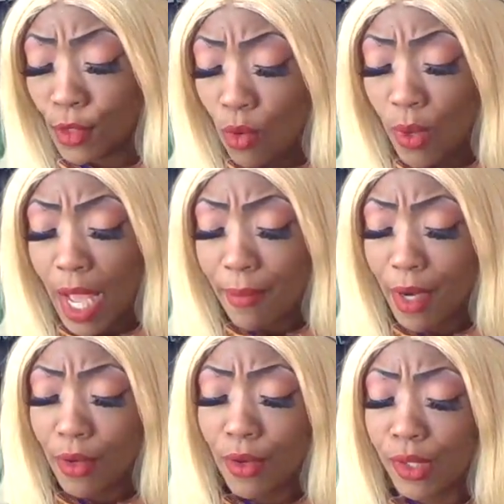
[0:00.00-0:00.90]
We got
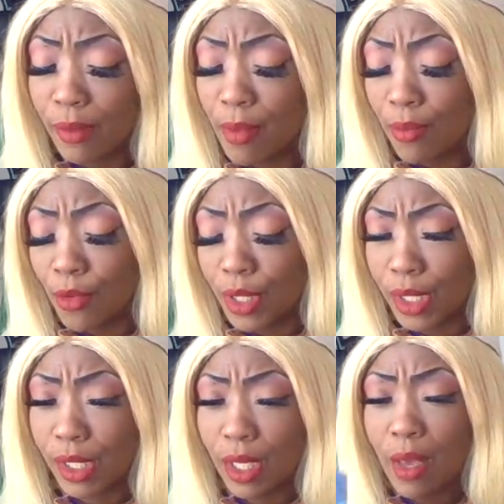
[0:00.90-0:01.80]
miracles and
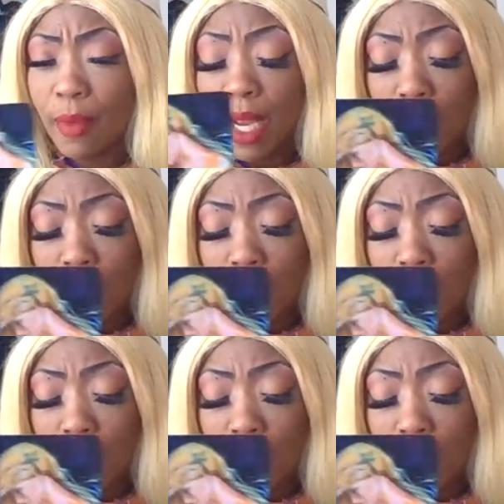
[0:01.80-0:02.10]
memories coming